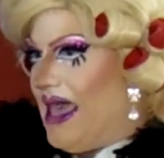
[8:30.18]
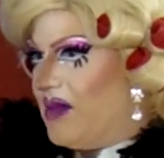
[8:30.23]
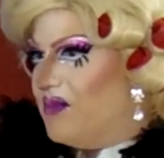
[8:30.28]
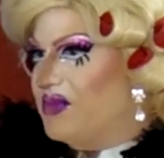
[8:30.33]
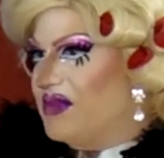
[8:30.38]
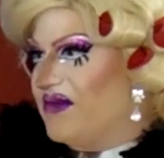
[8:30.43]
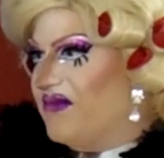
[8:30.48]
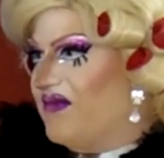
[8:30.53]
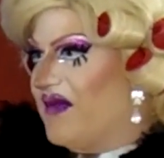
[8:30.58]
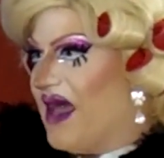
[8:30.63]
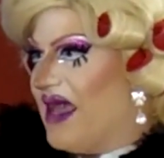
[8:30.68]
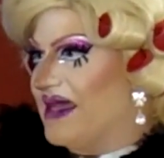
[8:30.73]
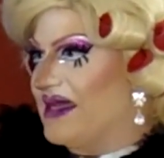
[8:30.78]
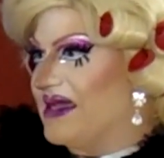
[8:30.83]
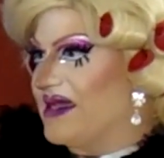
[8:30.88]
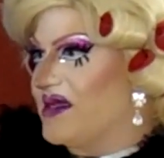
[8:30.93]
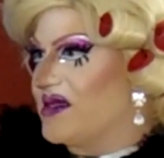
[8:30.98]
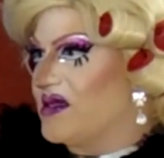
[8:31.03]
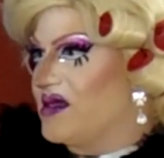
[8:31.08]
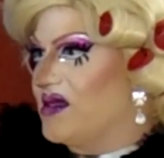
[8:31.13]
amplified
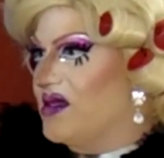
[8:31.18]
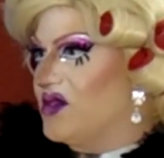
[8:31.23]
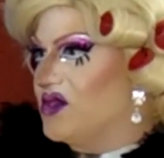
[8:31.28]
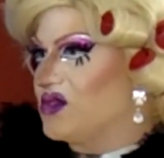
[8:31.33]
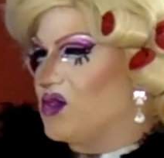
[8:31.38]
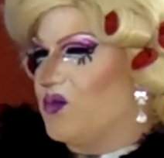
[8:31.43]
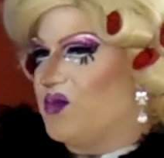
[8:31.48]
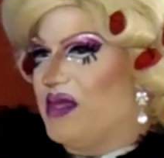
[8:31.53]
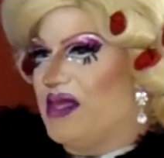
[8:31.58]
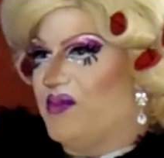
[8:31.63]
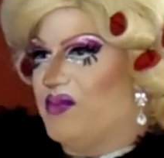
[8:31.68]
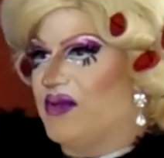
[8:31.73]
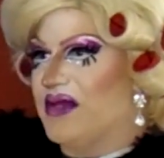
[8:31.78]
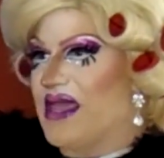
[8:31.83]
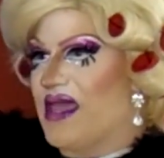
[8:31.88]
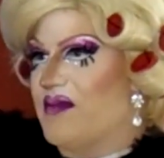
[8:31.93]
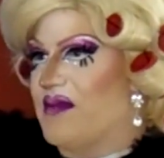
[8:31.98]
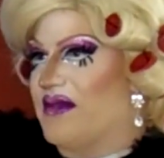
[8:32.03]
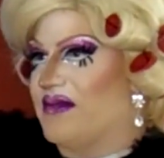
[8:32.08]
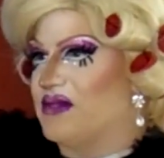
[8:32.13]
it. So people
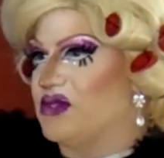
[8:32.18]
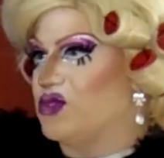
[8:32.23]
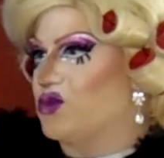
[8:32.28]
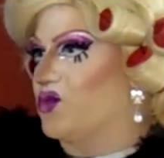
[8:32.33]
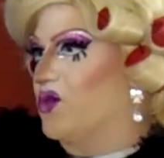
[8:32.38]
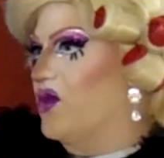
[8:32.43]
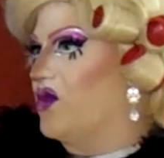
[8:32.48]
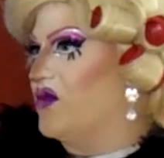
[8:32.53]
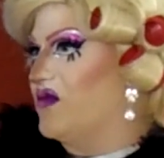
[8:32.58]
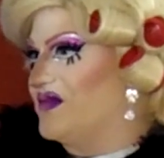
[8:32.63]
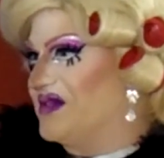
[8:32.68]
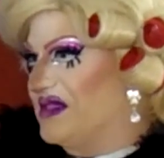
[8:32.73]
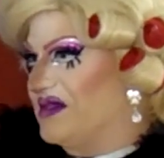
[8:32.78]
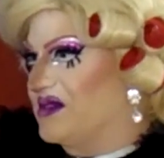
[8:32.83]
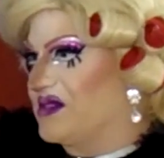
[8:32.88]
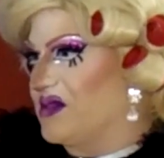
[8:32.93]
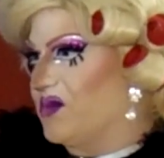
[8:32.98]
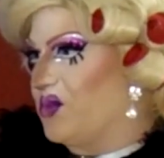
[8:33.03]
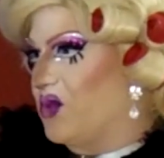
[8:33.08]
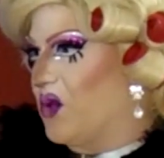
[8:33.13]
came out in droves
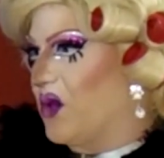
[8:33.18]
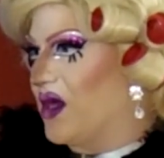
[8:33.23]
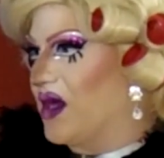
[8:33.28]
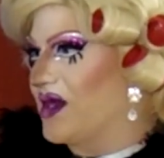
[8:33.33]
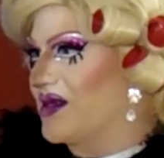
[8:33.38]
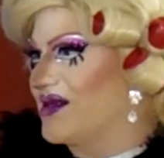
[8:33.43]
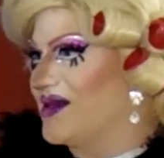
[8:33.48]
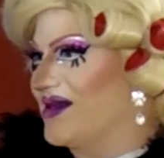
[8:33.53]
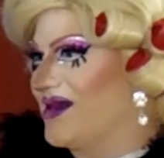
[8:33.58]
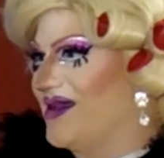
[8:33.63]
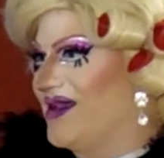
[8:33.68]
in support.